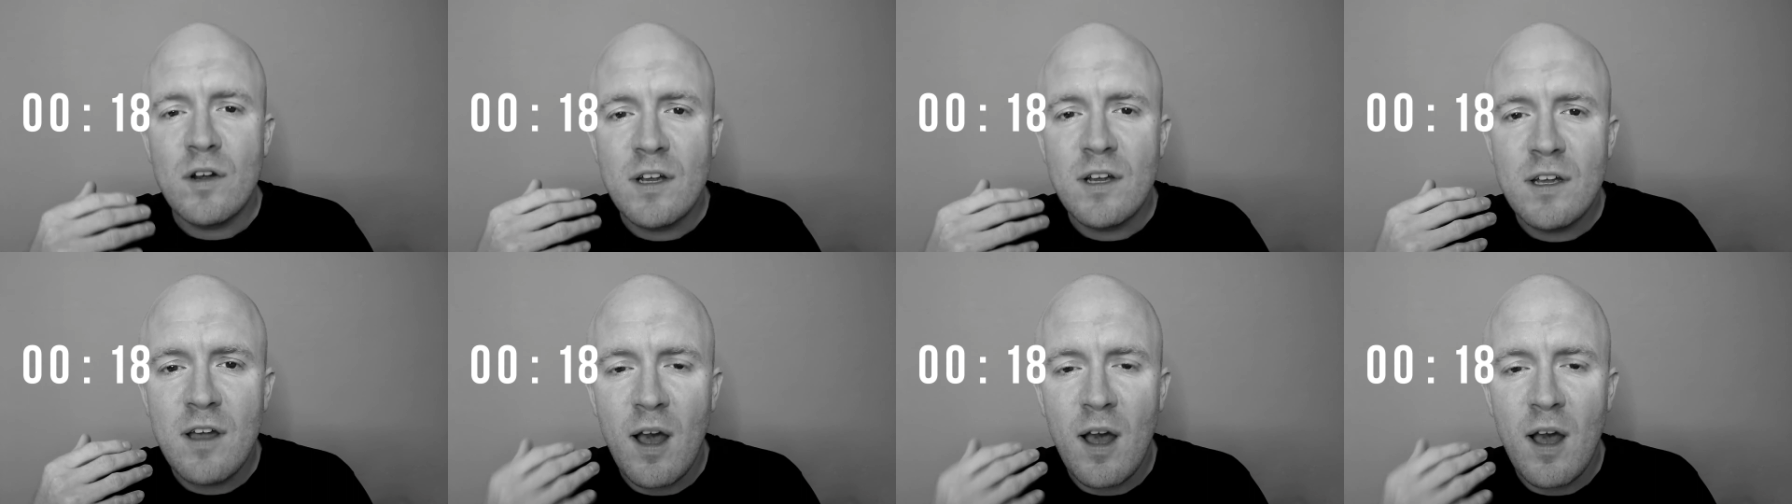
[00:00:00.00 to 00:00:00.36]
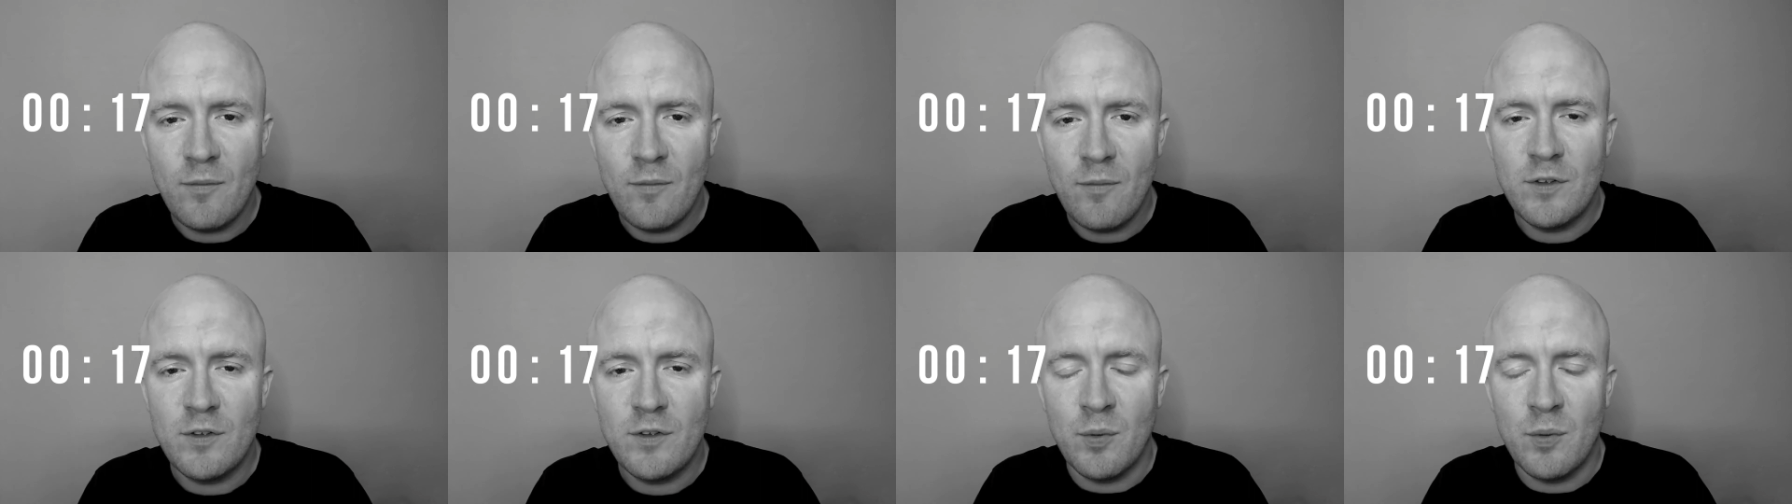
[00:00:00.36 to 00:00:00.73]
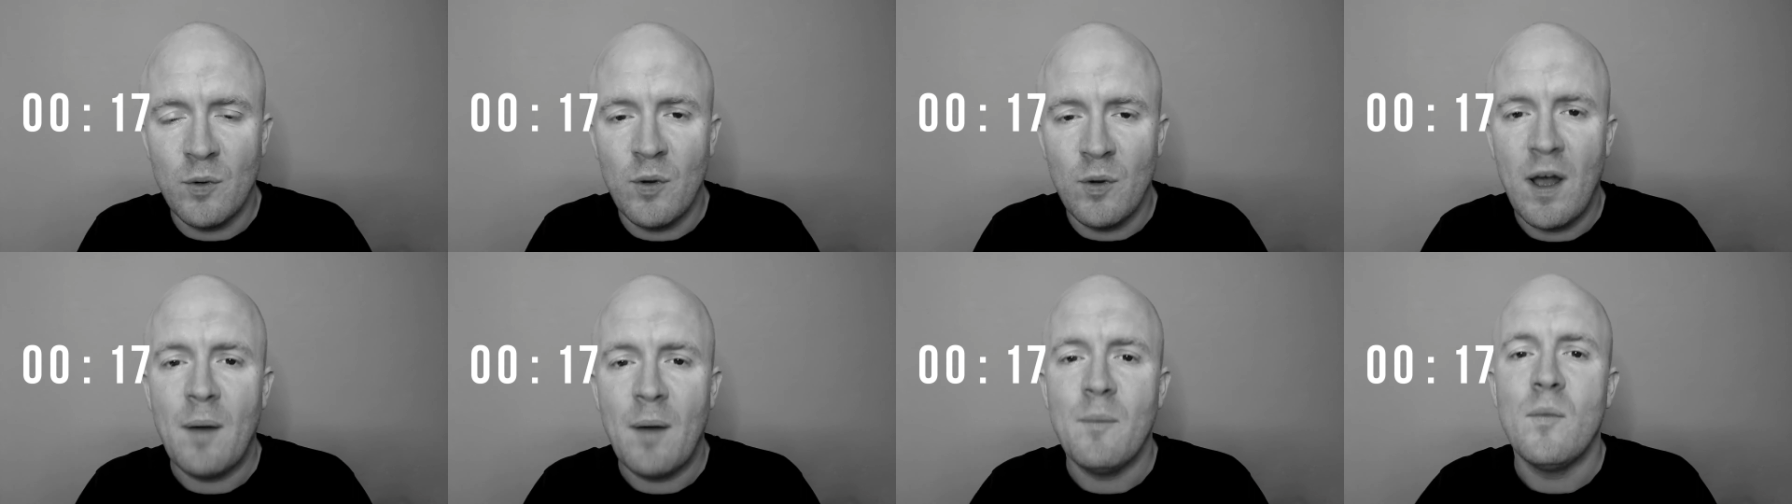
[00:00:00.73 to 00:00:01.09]

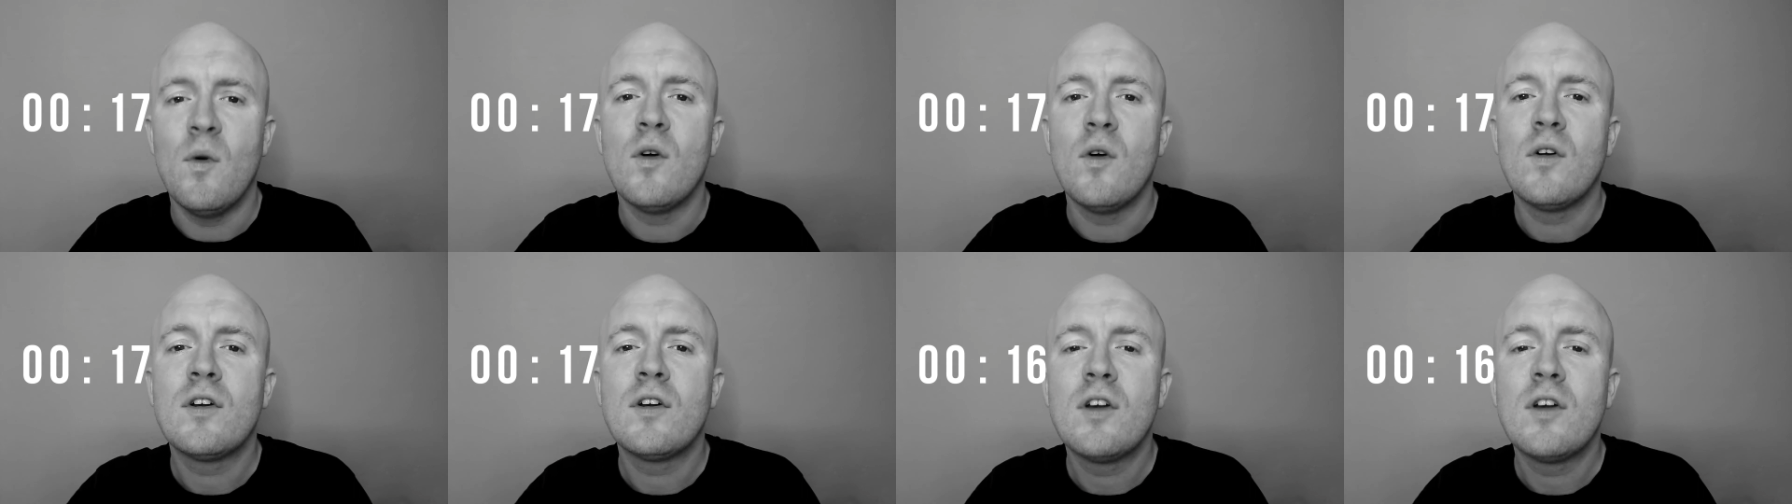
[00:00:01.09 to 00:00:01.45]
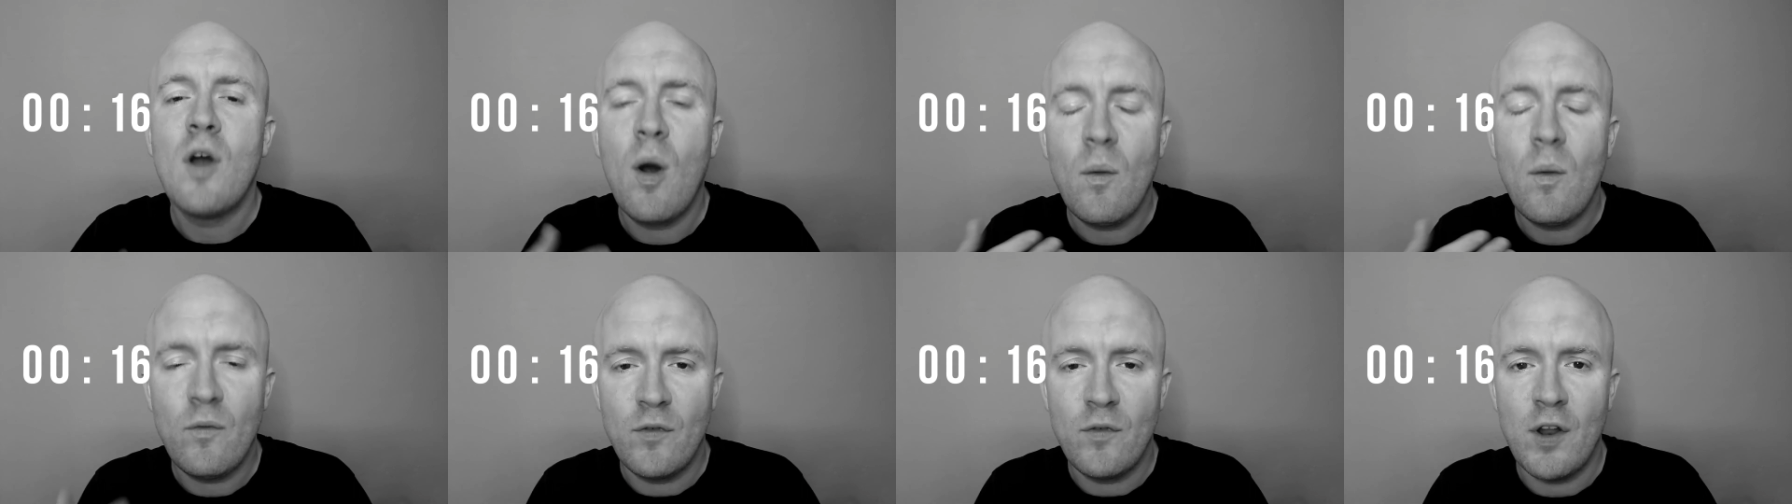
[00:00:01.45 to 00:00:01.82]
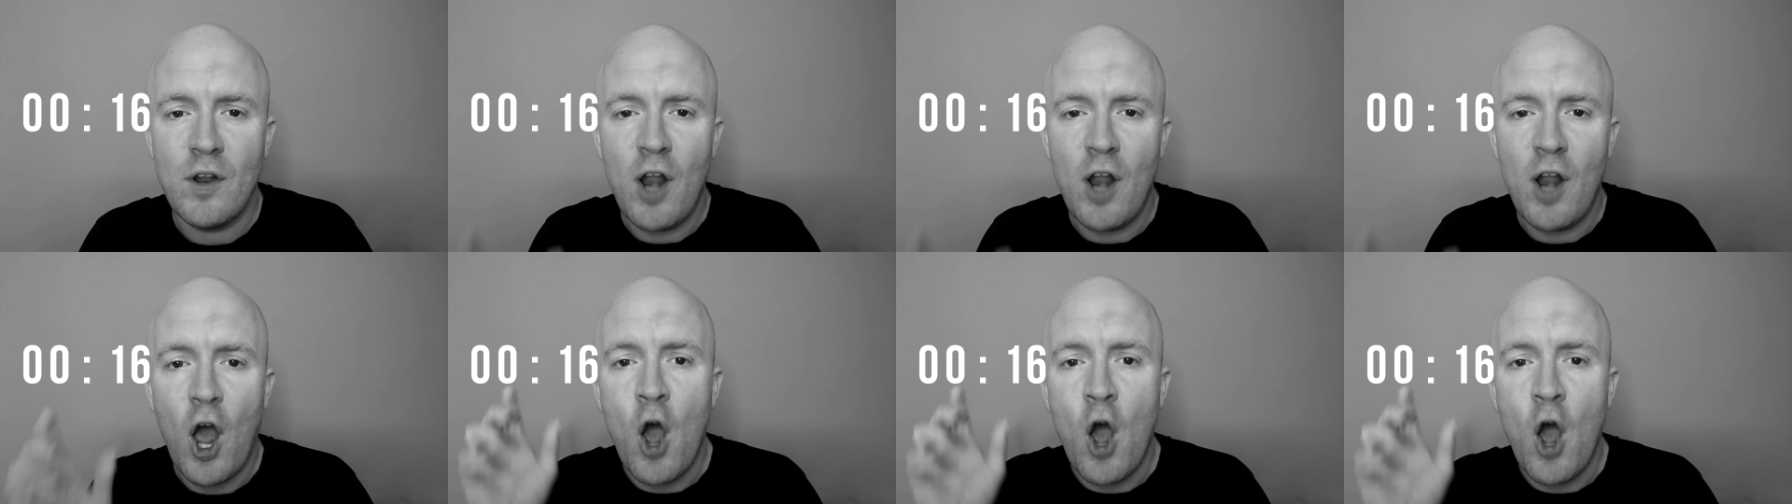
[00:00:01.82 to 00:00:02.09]
comfortable and more confident